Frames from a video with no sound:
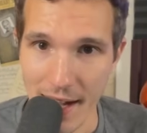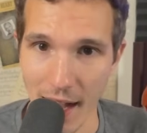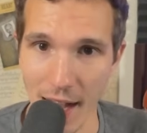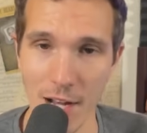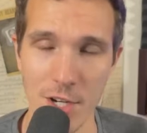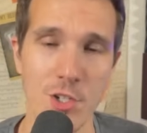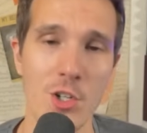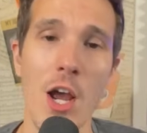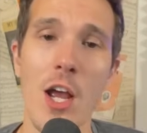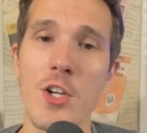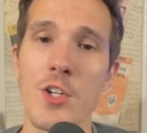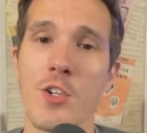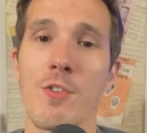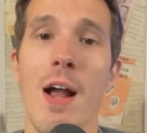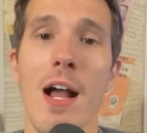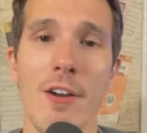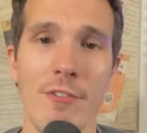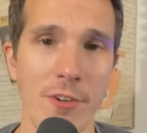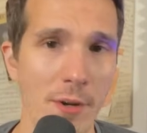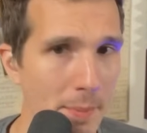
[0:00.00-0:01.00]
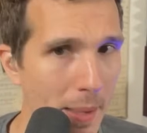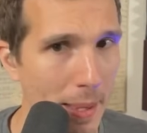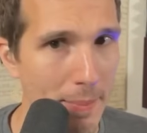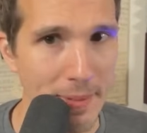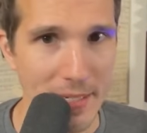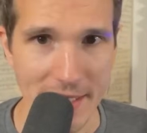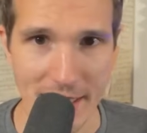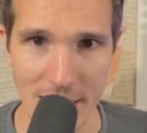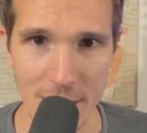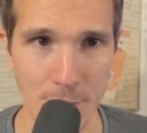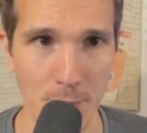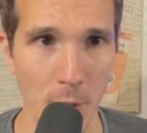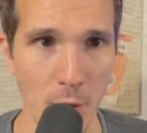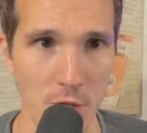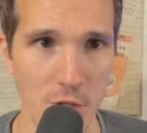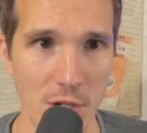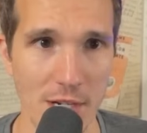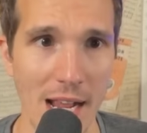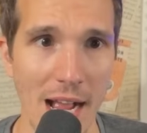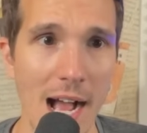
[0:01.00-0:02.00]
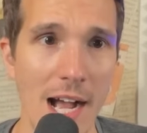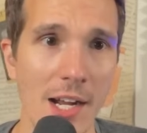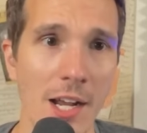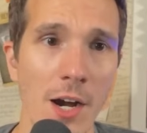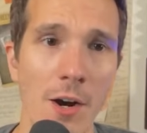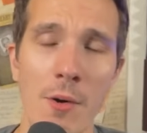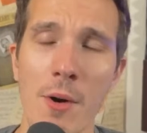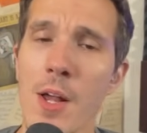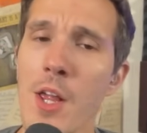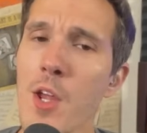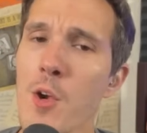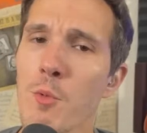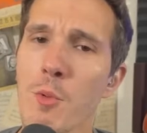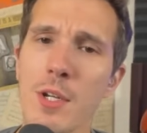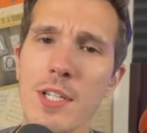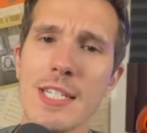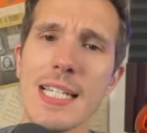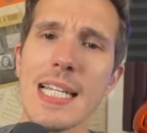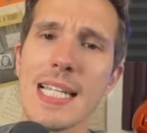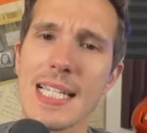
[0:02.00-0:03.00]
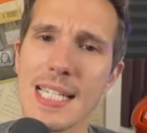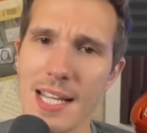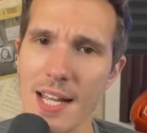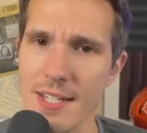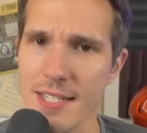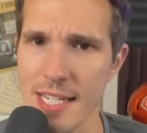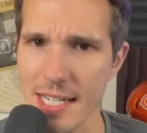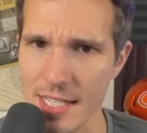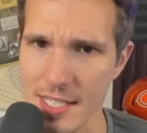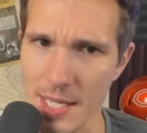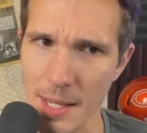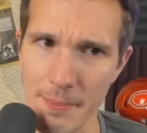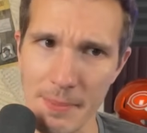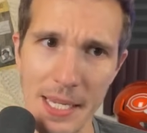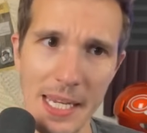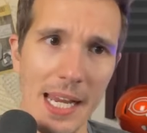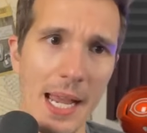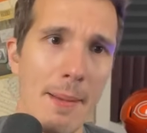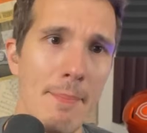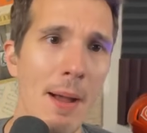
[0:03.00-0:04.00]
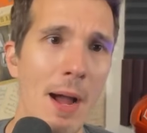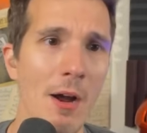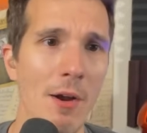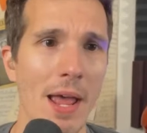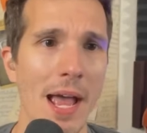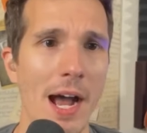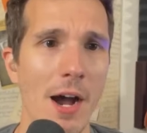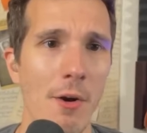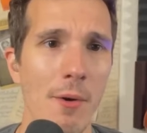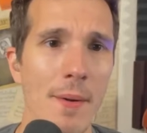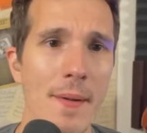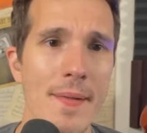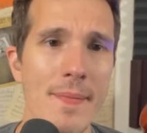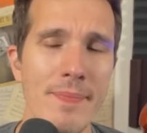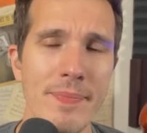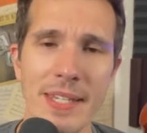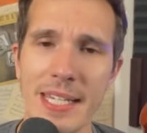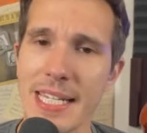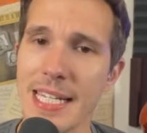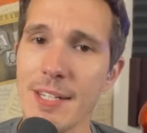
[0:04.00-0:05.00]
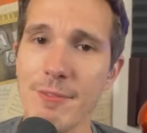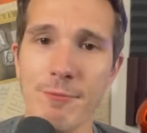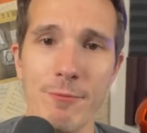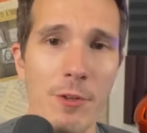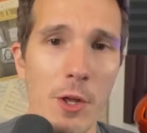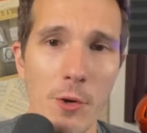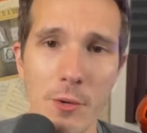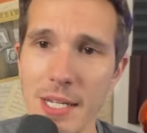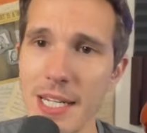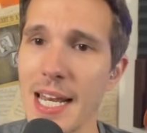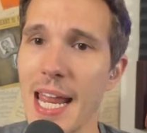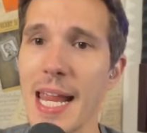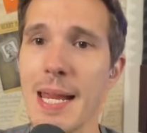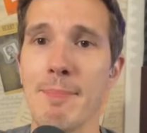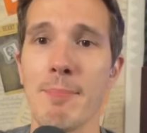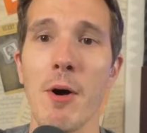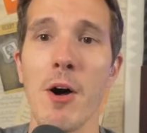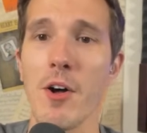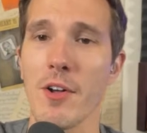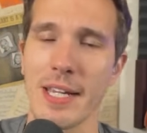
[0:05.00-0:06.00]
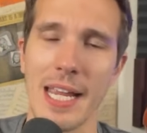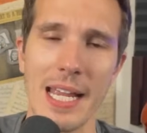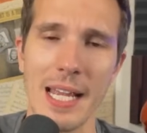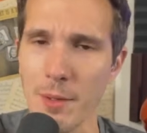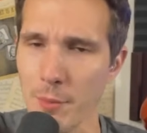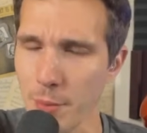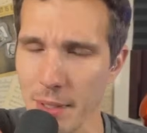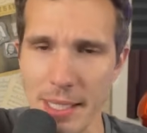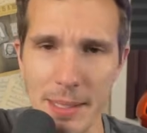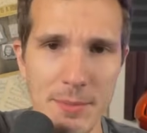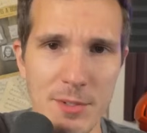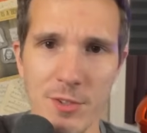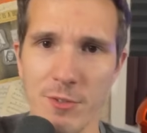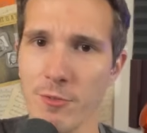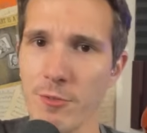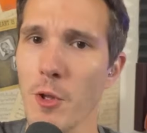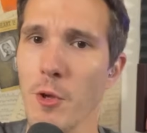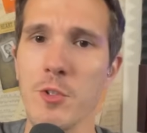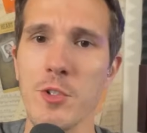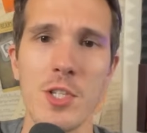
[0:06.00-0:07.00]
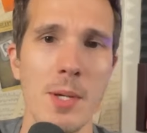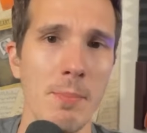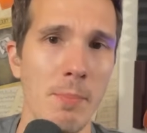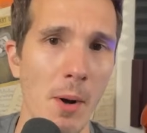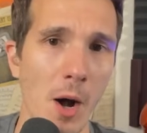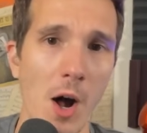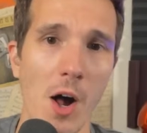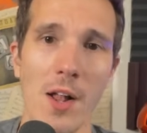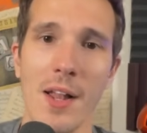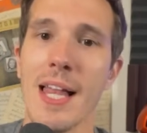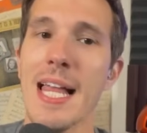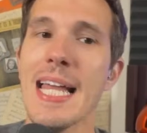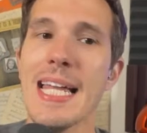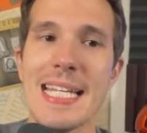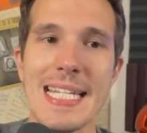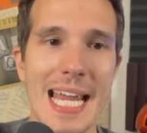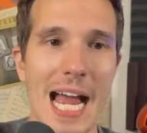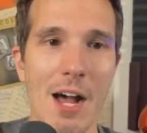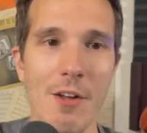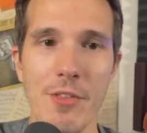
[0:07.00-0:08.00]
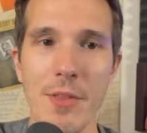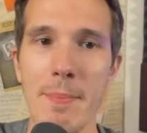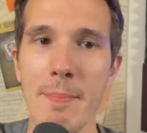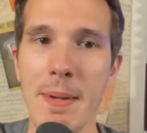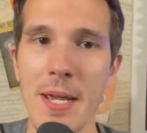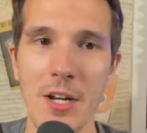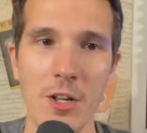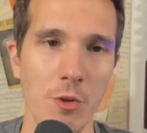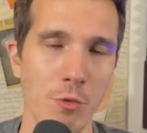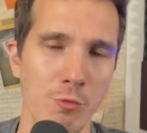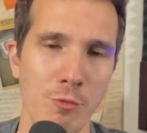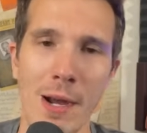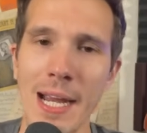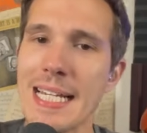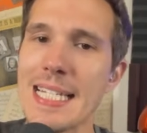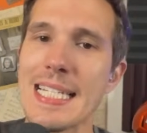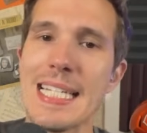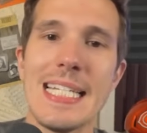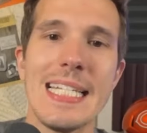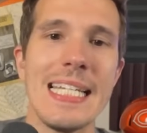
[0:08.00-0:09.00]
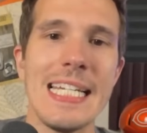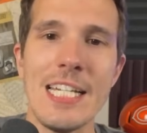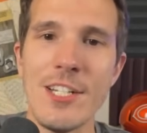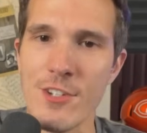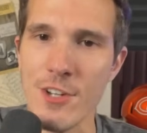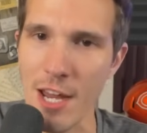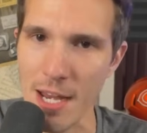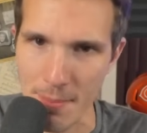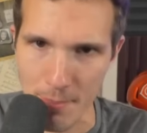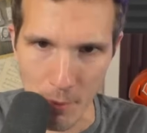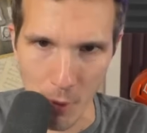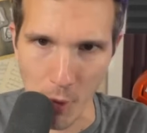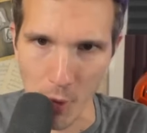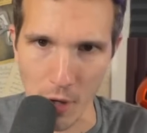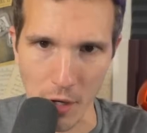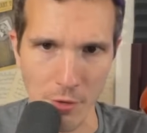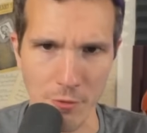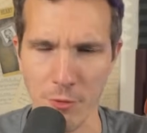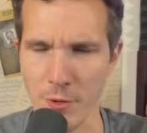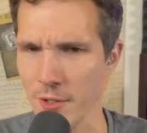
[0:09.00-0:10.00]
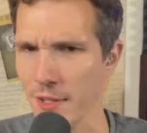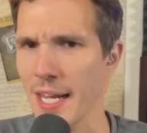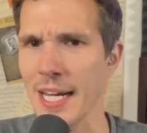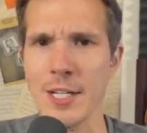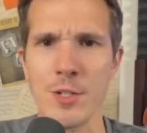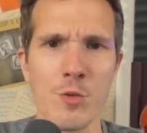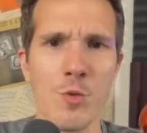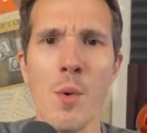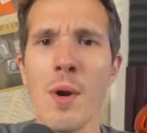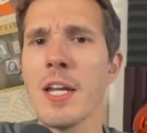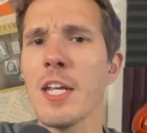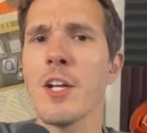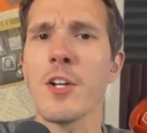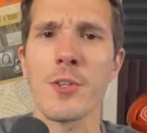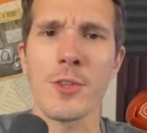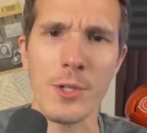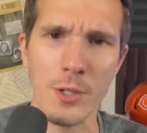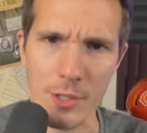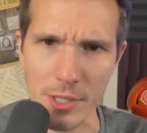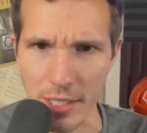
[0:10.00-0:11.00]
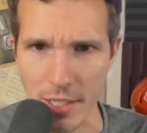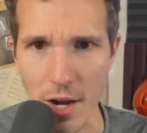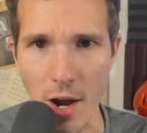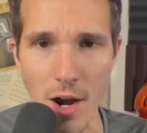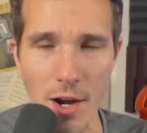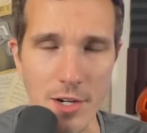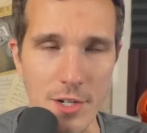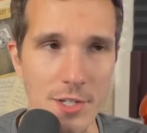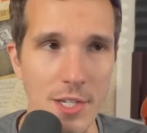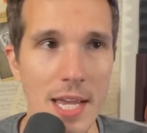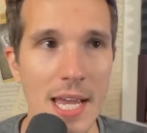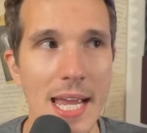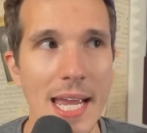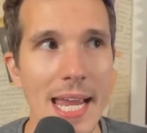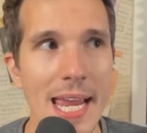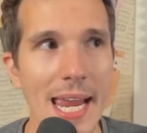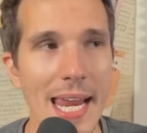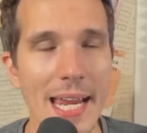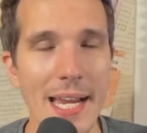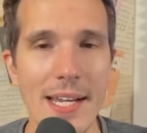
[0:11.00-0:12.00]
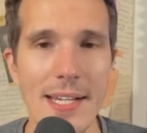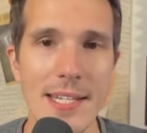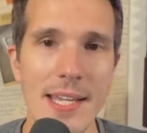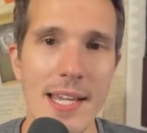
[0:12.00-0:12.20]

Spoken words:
Josh Rock from NBC Sports Chicago was discussing something about how he floated a ball. Caleb Williams floats a ball down the middle right to DJ Moore for like 20 or 30 yards. And